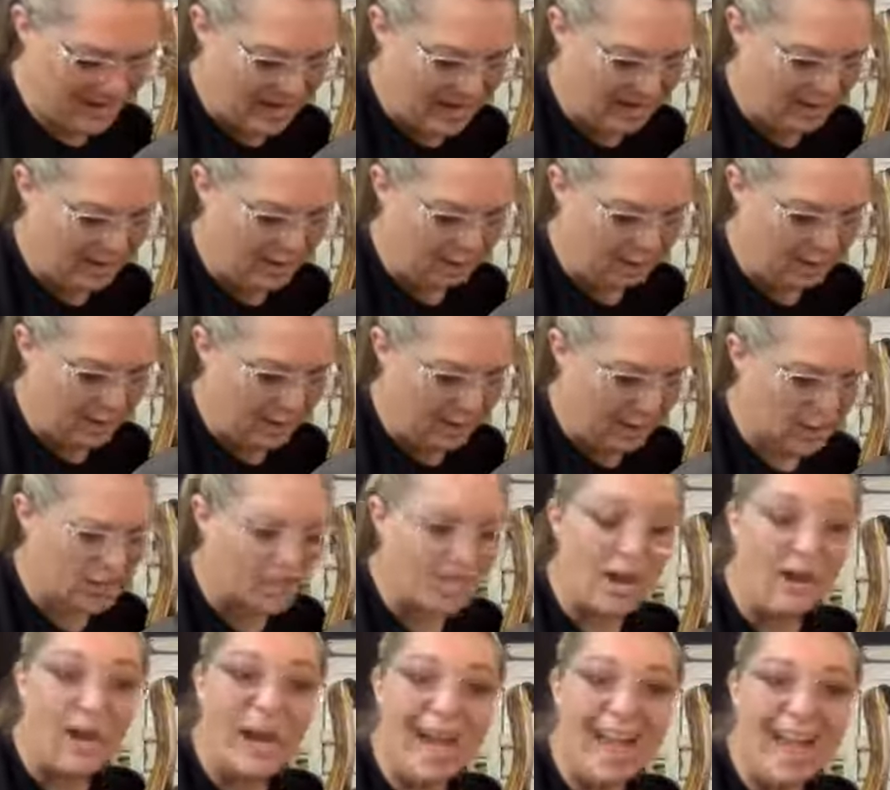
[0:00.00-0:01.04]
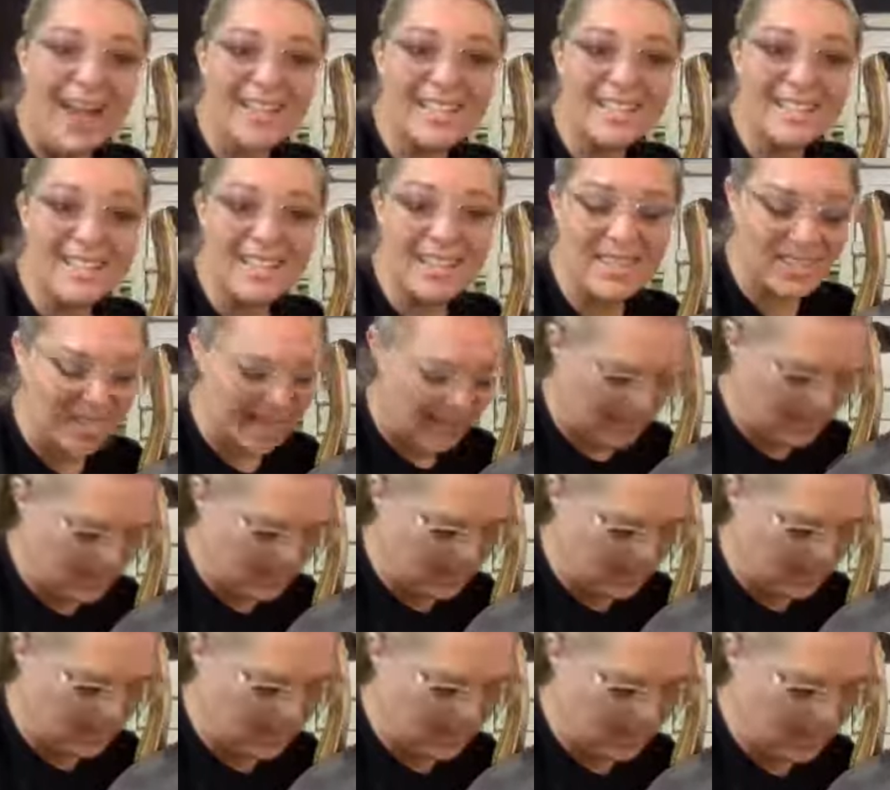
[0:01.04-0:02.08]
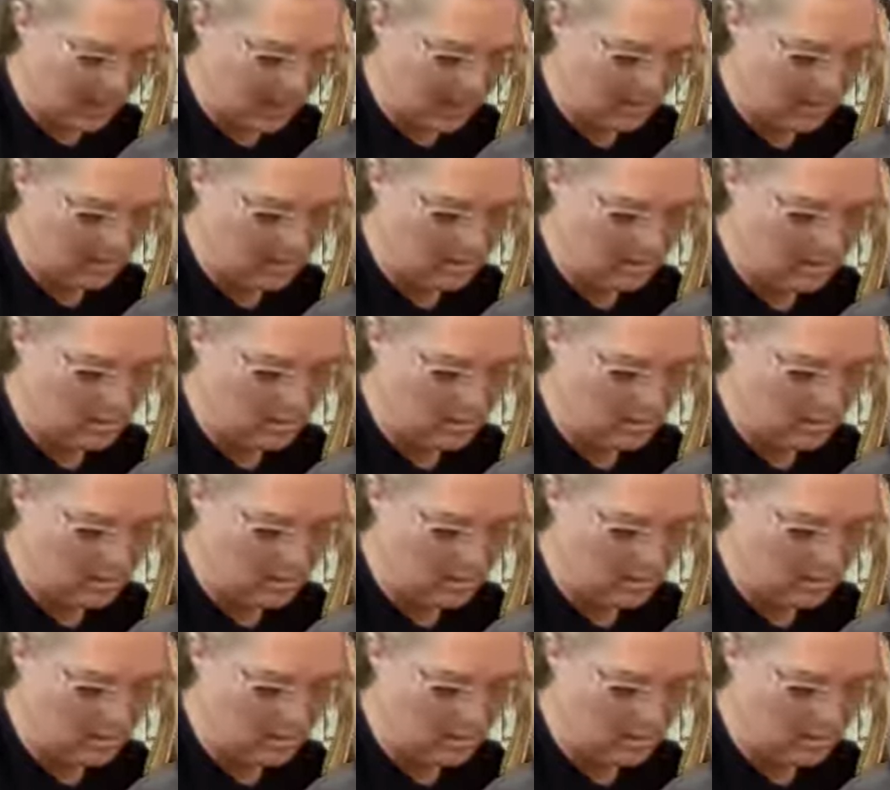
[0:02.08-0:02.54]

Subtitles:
fresh. Now it has thickened a bit